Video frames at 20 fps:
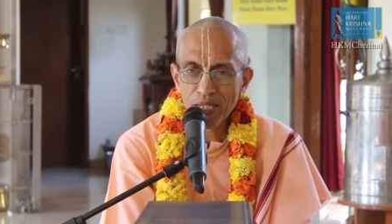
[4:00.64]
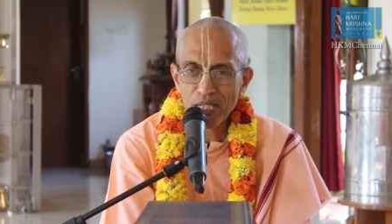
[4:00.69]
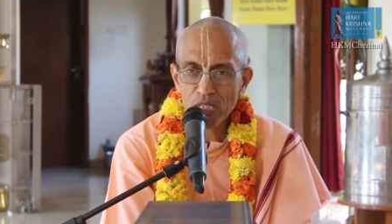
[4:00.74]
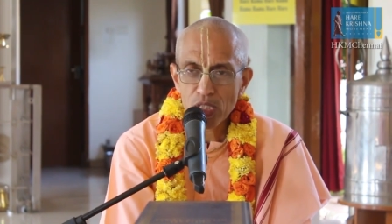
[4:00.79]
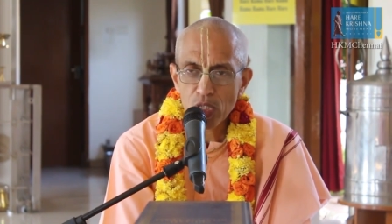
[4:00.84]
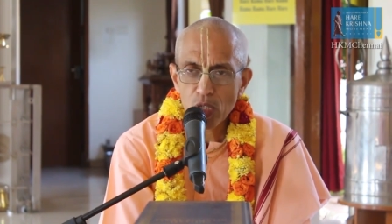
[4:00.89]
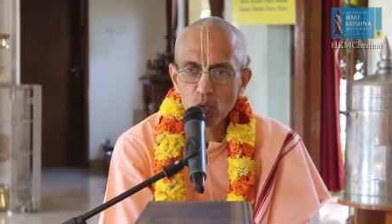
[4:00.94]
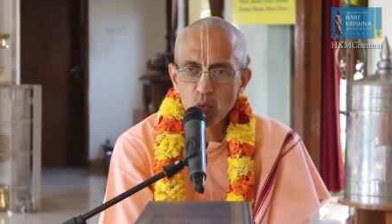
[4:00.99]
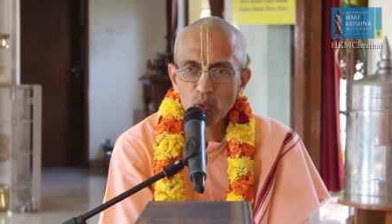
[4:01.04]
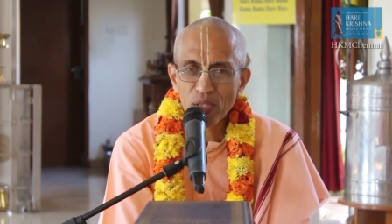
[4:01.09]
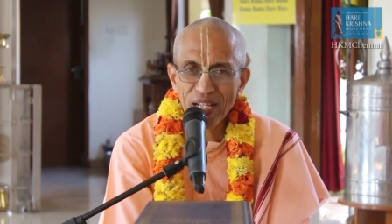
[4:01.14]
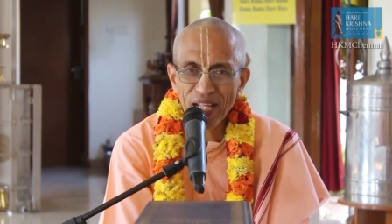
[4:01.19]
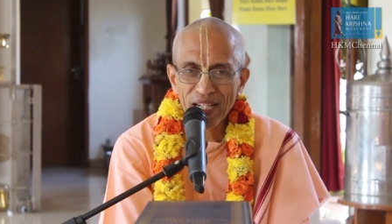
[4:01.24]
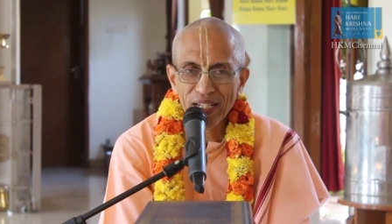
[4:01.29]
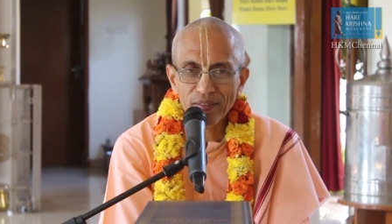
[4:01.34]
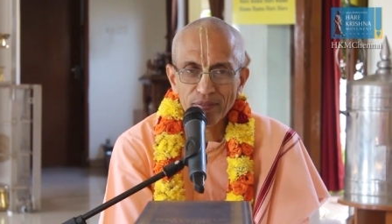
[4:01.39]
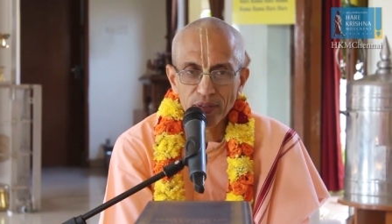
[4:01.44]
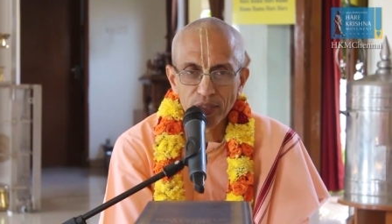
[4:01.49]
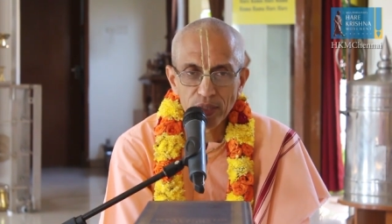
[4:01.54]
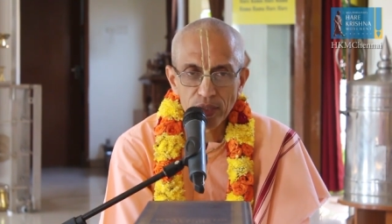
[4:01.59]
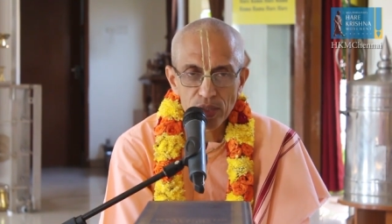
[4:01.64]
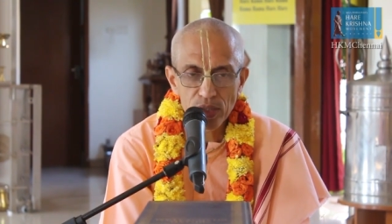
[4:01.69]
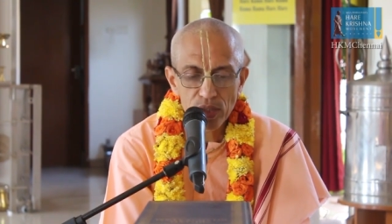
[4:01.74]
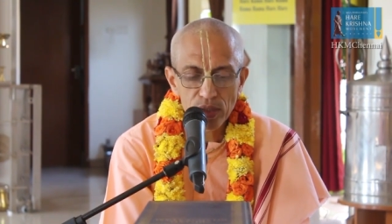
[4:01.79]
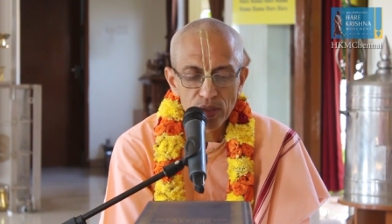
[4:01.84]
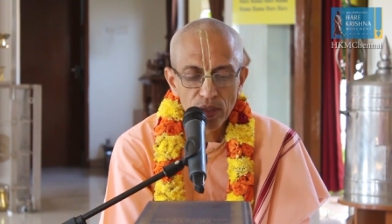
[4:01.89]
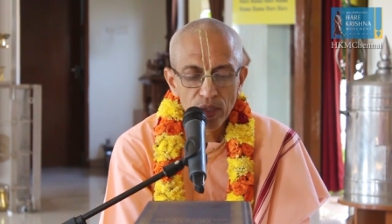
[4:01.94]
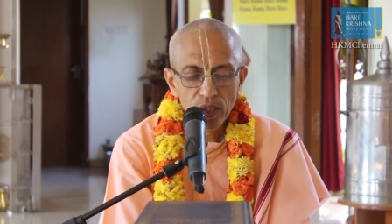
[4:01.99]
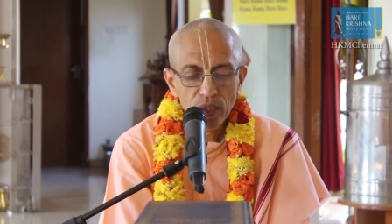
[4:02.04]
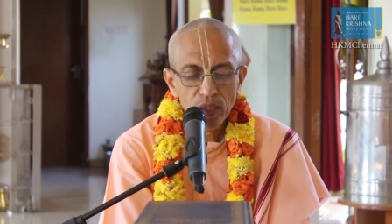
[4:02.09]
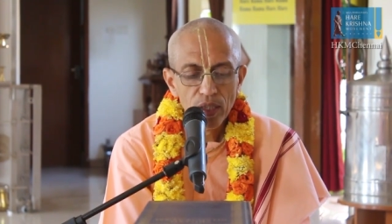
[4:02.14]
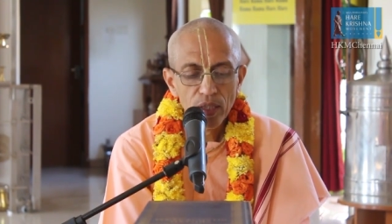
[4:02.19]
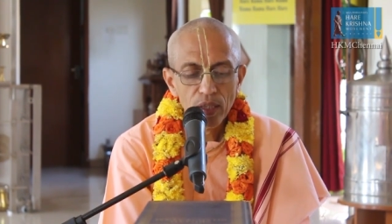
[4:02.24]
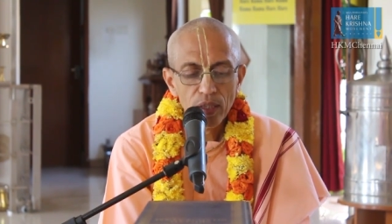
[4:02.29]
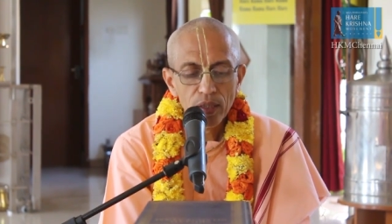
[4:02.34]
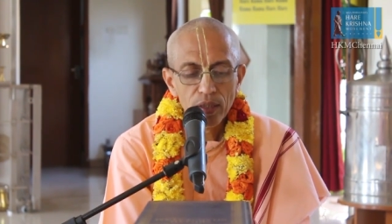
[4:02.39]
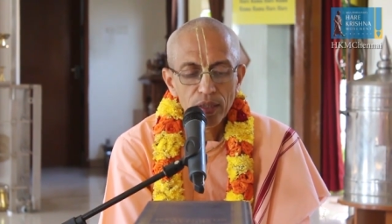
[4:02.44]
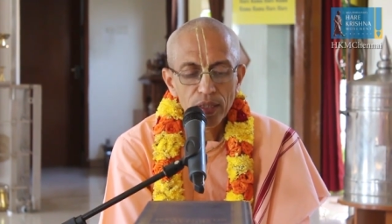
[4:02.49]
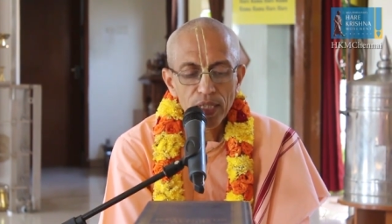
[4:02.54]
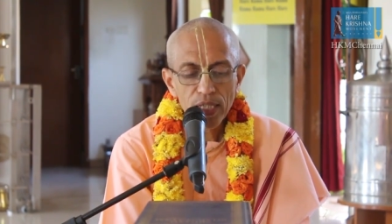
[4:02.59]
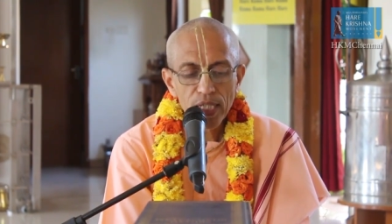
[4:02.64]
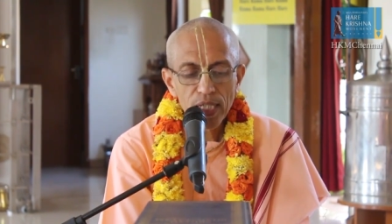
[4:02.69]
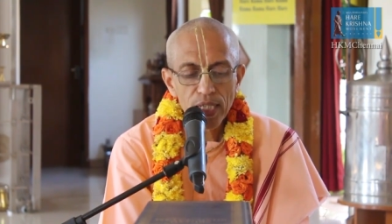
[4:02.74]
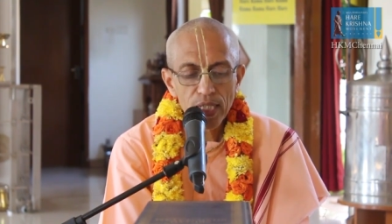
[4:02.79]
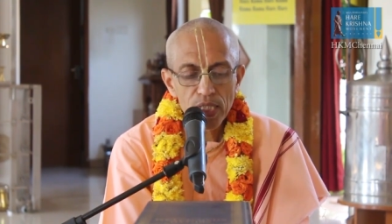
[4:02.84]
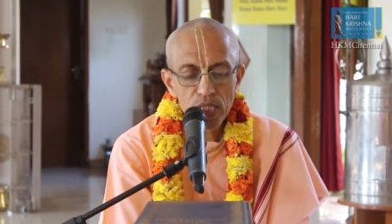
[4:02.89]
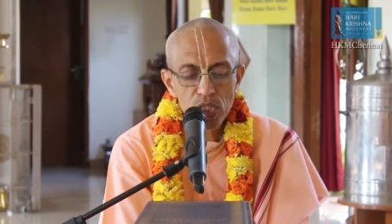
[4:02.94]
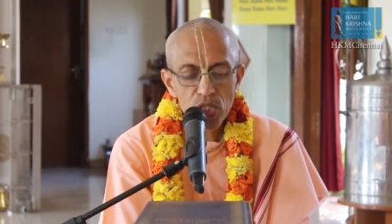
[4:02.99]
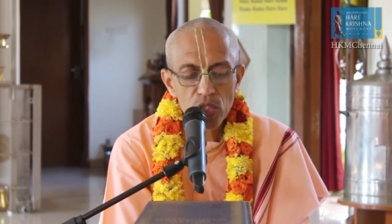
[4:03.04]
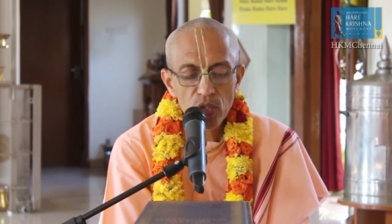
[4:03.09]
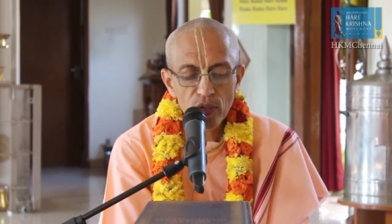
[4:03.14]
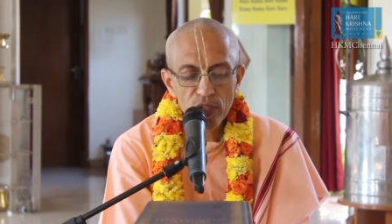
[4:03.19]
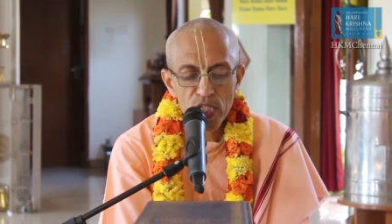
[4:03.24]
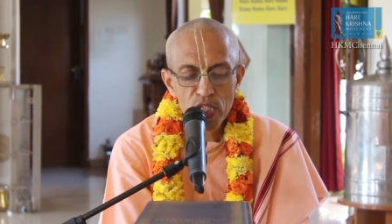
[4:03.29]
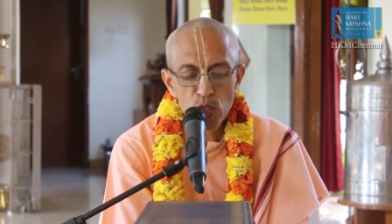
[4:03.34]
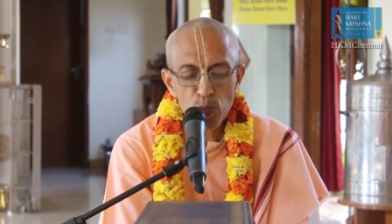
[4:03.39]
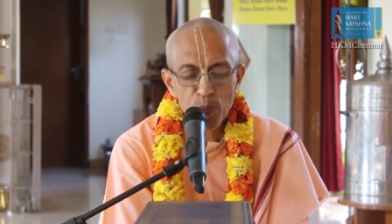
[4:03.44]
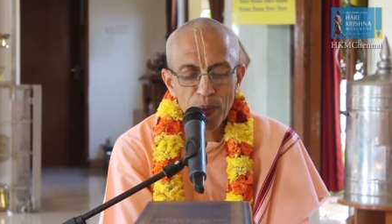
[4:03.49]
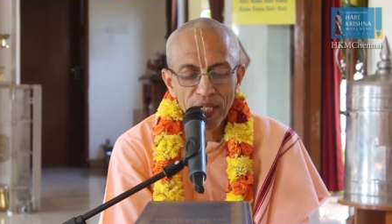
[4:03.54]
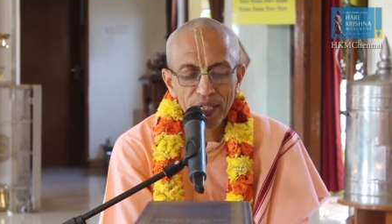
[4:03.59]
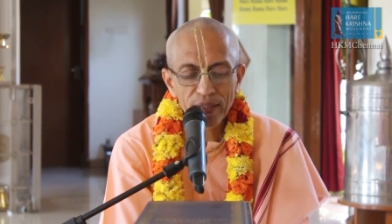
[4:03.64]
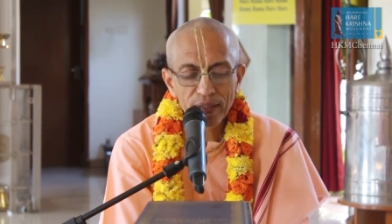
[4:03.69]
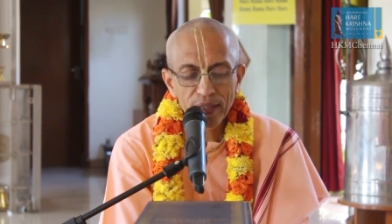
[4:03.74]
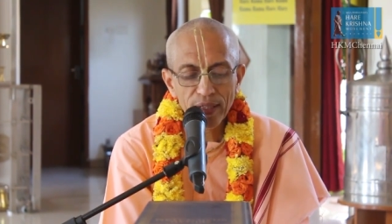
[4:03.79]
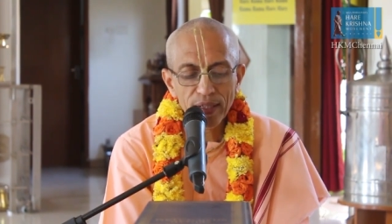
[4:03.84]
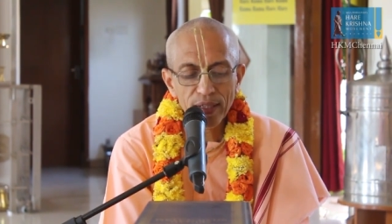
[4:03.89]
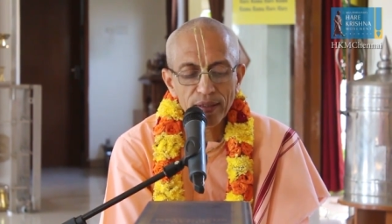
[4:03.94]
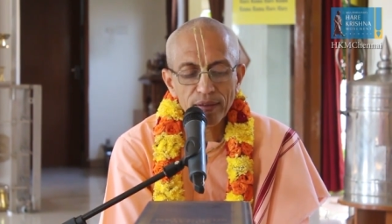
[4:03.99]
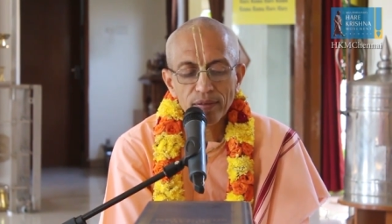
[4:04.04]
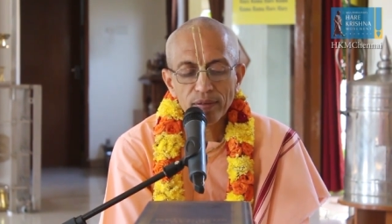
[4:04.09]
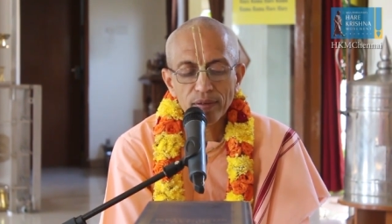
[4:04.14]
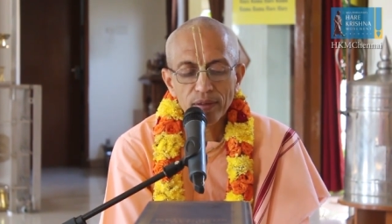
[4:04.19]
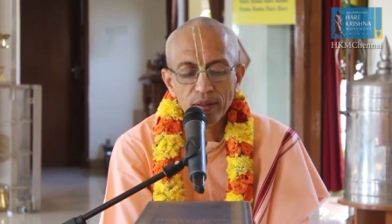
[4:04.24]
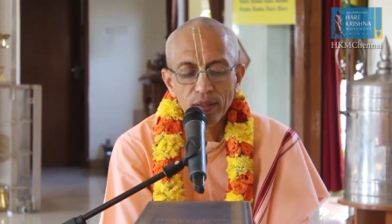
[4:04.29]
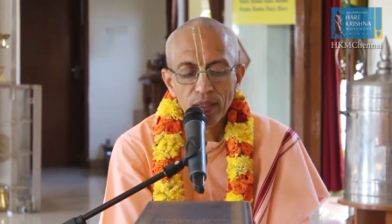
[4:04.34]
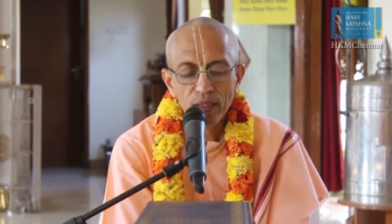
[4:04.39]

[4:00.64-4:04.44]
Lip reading: master who delivers, he is respected